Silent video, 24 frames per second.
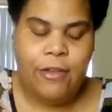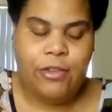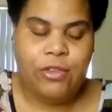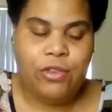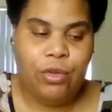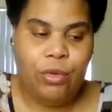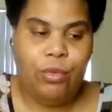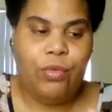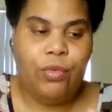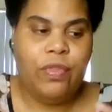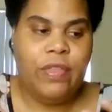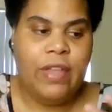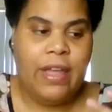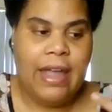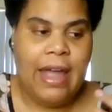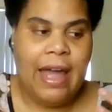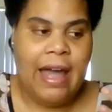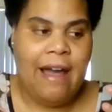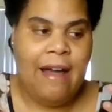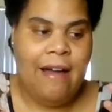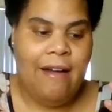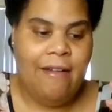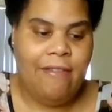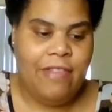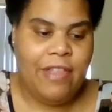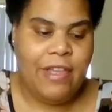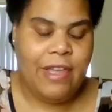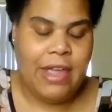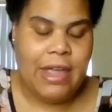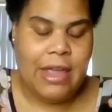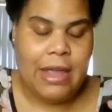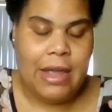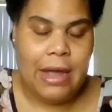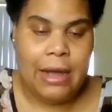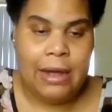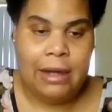So they have
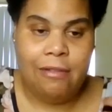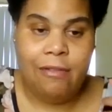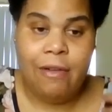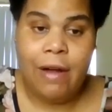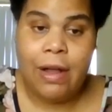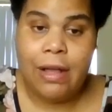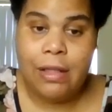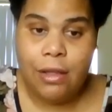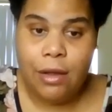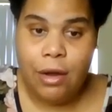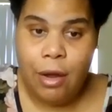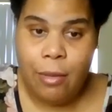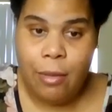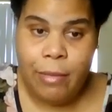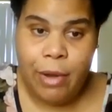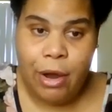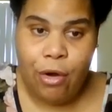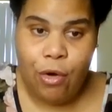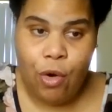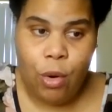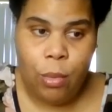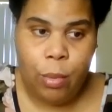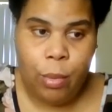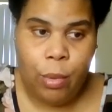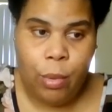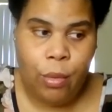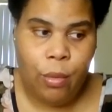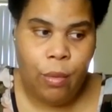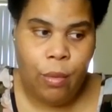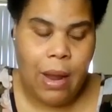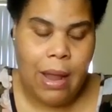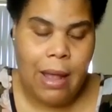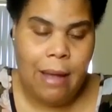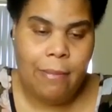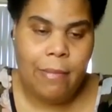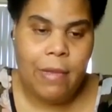the regular AmeriCorps
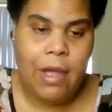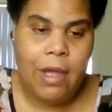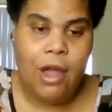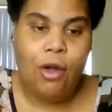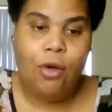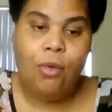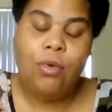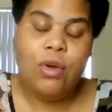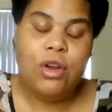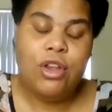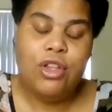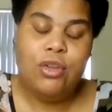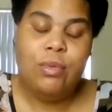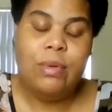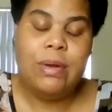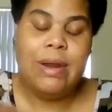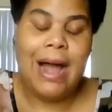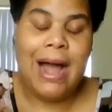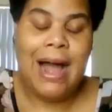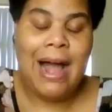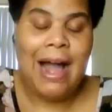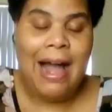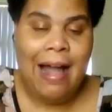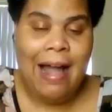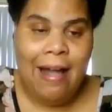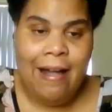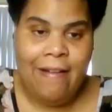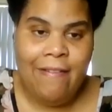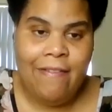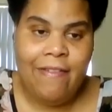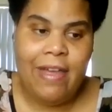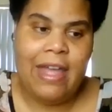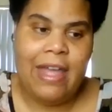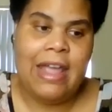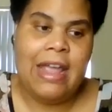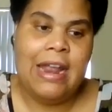program where you would
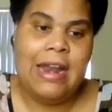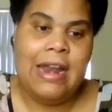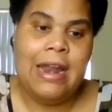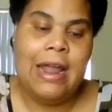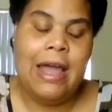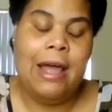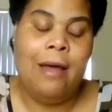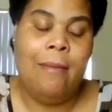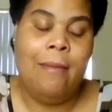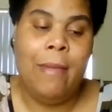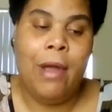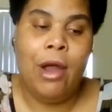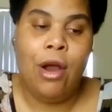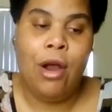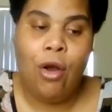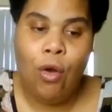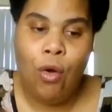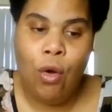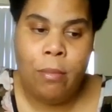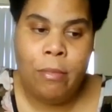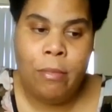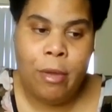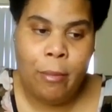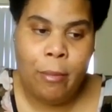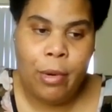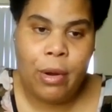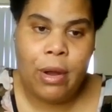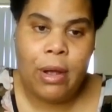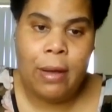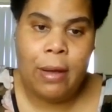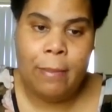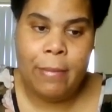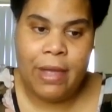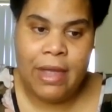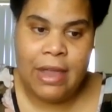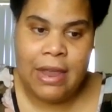have an AmeriCorps member
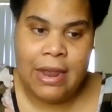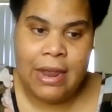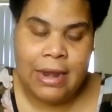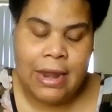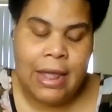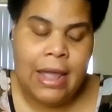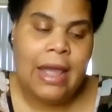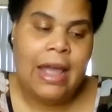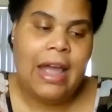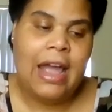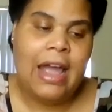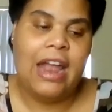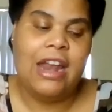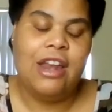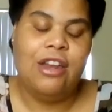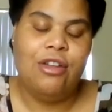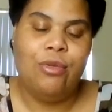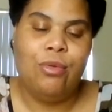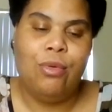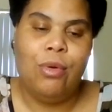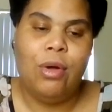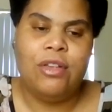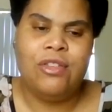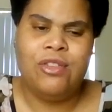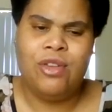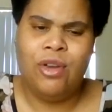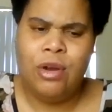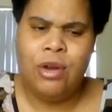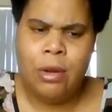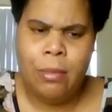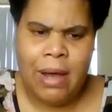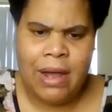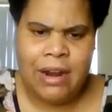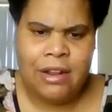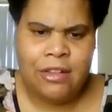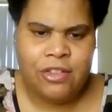come in and do a certain
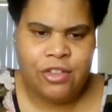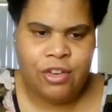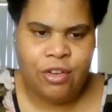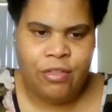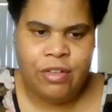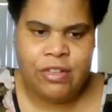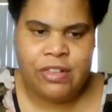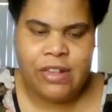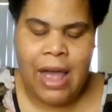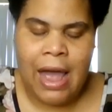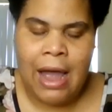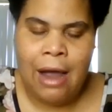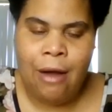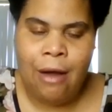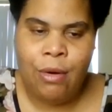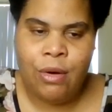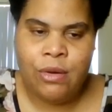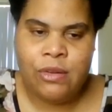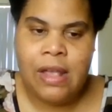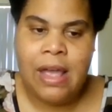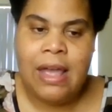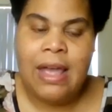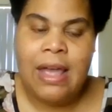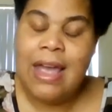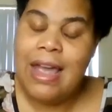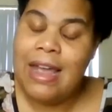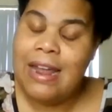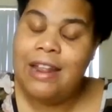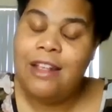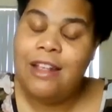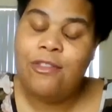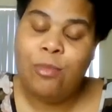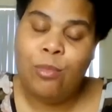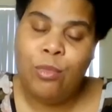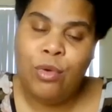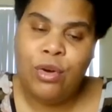amount of service hours, and
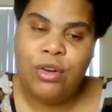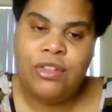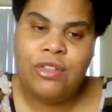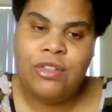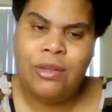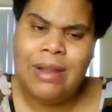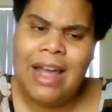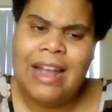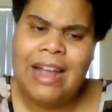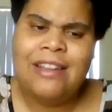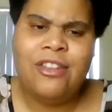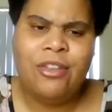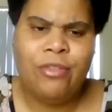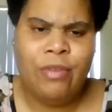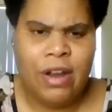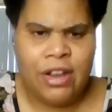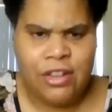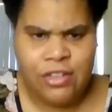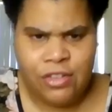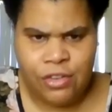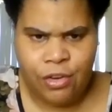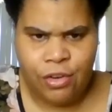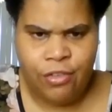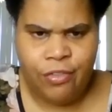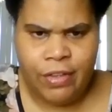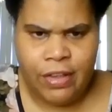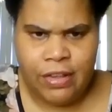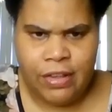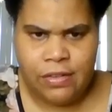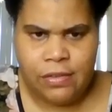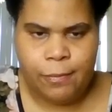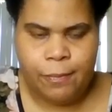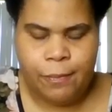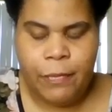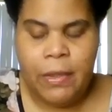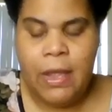it's more so like direct
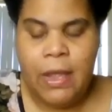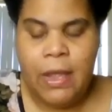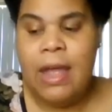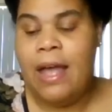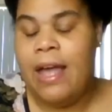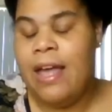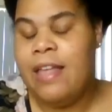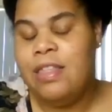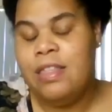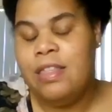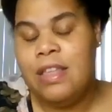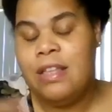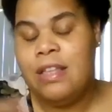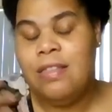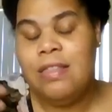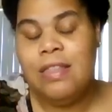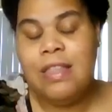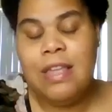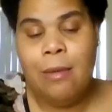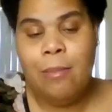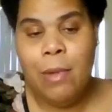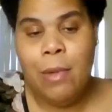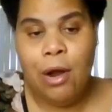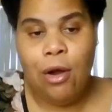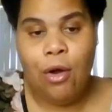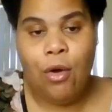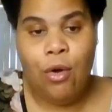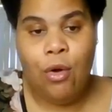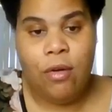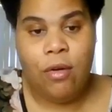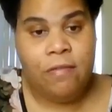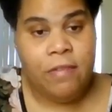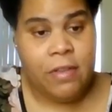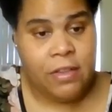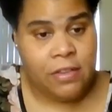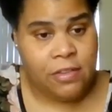service. And then the
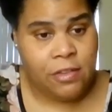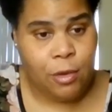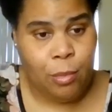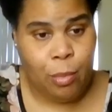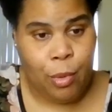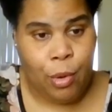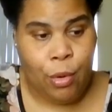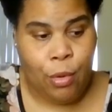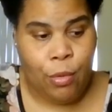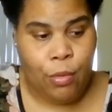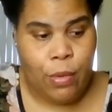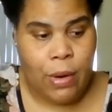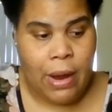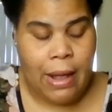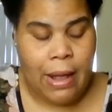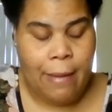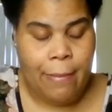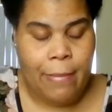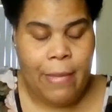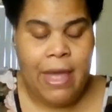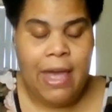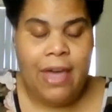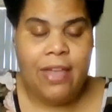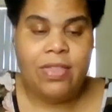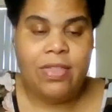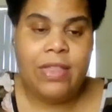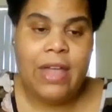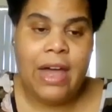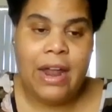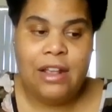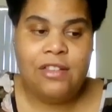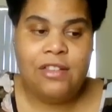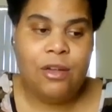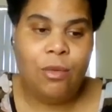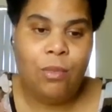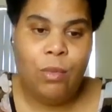AmeriCorps Vista program,
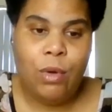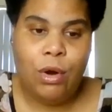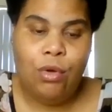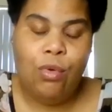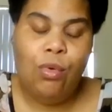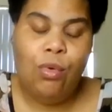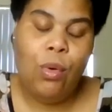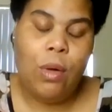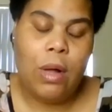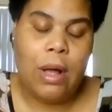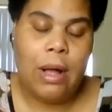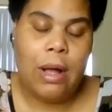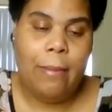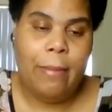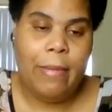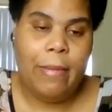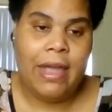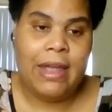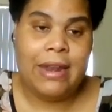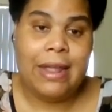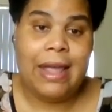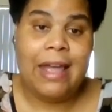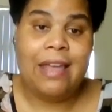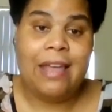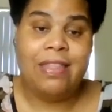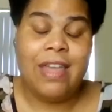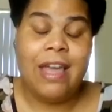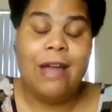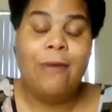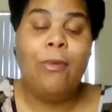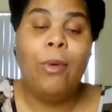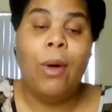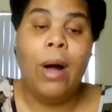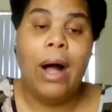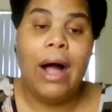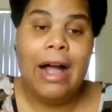that is someone who will come in and they
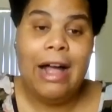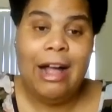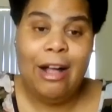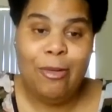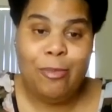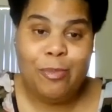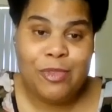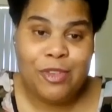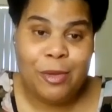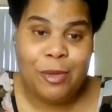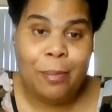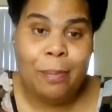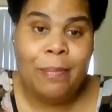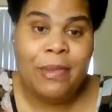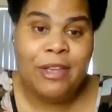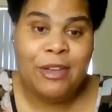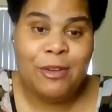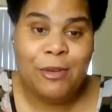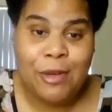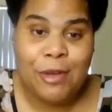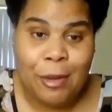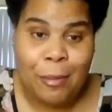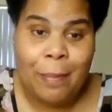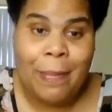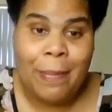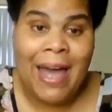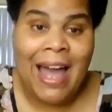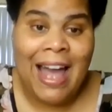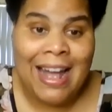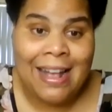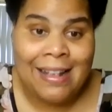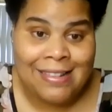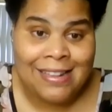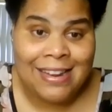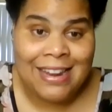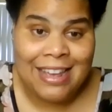will help to build
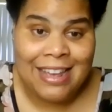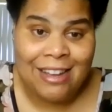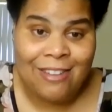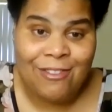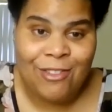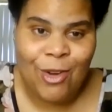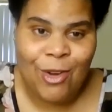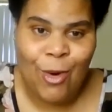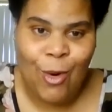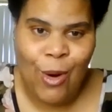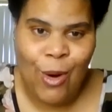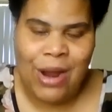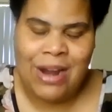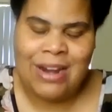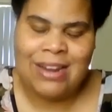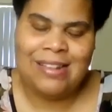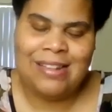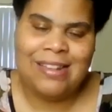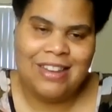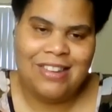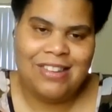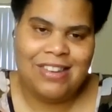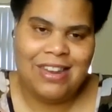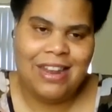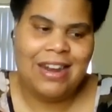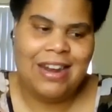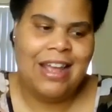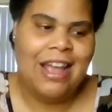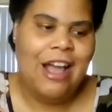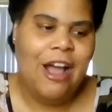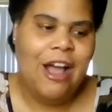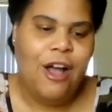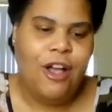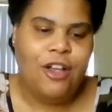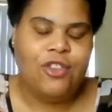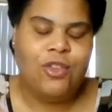capacity of your organization.
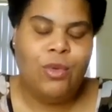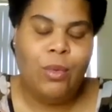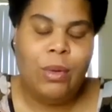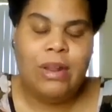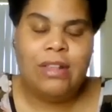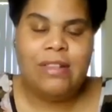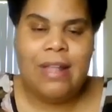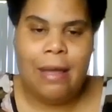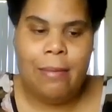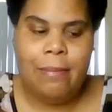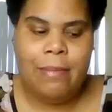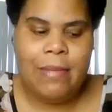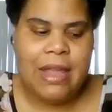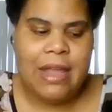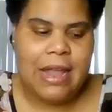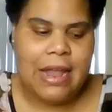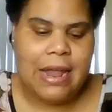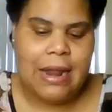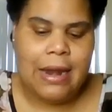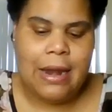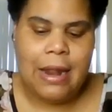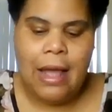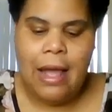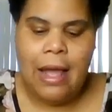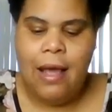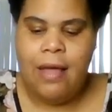So what does that mean?